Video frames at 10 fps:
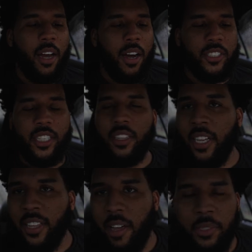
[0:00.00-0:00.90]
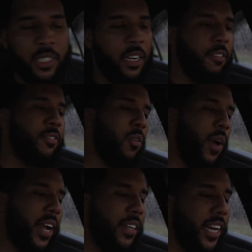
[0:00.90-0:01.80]
Dodge didn't think that was enough.
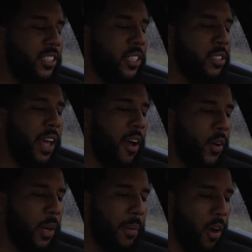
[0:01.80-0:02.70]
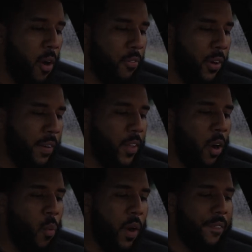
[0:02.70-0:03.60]
Direct Connection is now going to be offering a
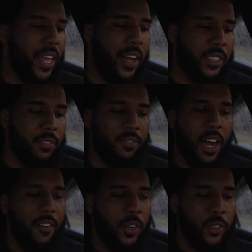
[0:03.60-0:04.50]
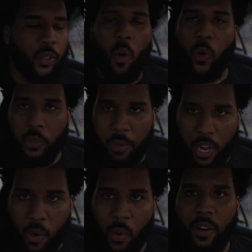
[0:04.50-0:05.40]
1,500
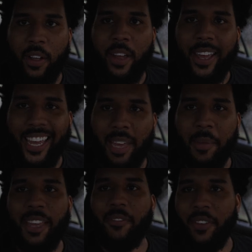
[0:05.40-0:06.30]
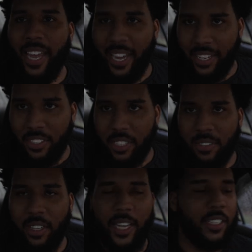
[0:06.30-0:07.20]
horsepower Hemi V8.
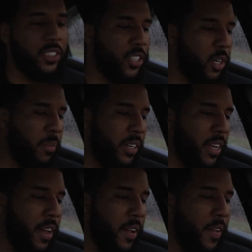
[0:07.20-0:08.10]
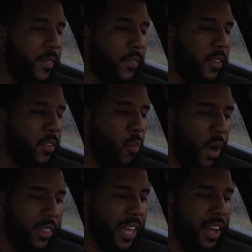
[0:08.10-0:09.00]
Ladies and gentlemen,
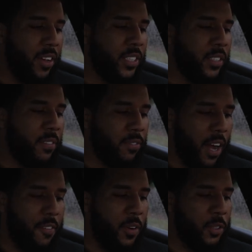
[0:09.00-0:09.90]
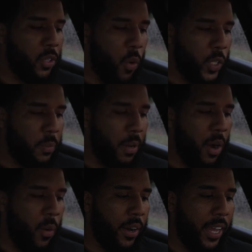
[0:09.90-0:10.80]
1,500
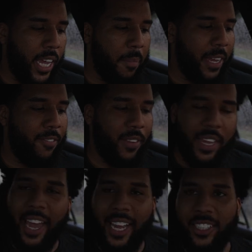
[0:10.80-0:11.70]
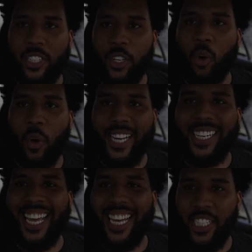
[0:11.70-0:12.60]
horsepower Hemi V8
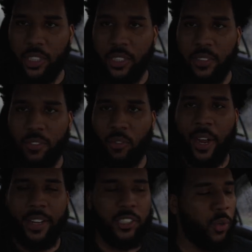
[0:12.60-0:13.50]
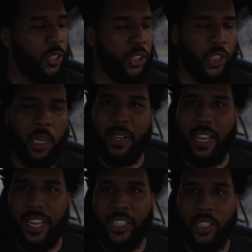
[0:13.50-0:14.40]
crate engine, right? So it's just going to be
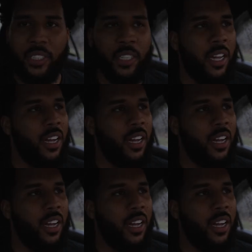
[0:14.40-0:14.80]
the engine,